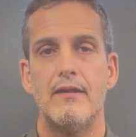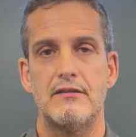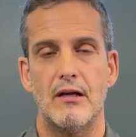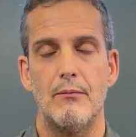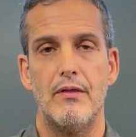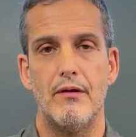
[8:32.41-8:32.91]

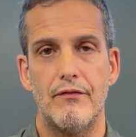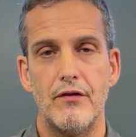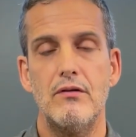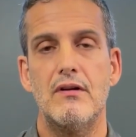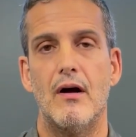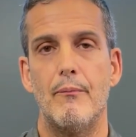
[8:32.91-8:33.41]
some of the
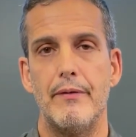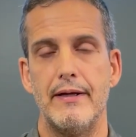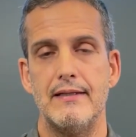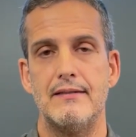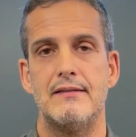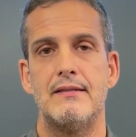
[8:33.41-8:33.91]
food
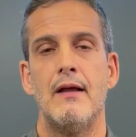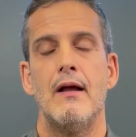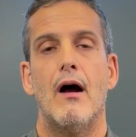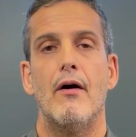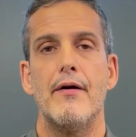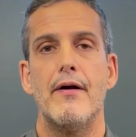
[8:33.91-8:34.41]
companies
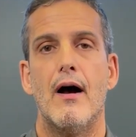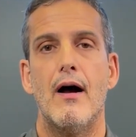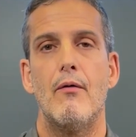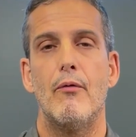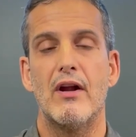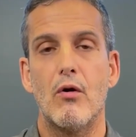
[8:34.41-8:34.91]
are
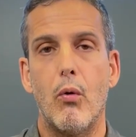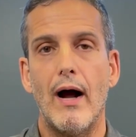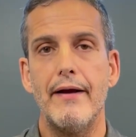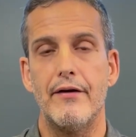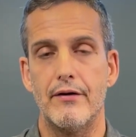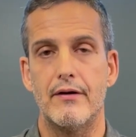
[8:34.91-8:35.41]
not
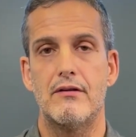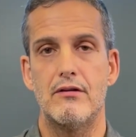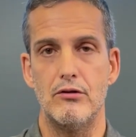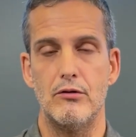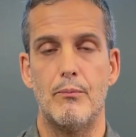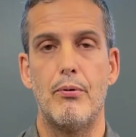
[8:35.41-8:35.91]
required
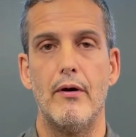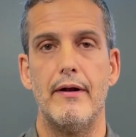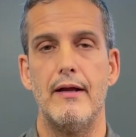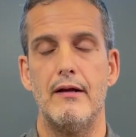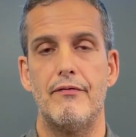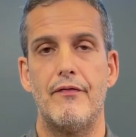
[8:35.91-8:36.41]
to put
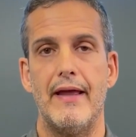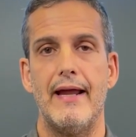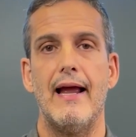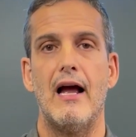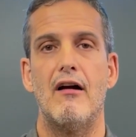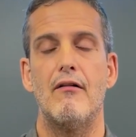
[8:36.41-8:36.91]
if they
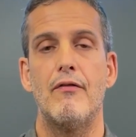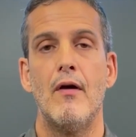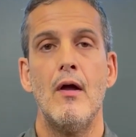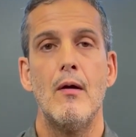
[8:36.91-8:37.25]
have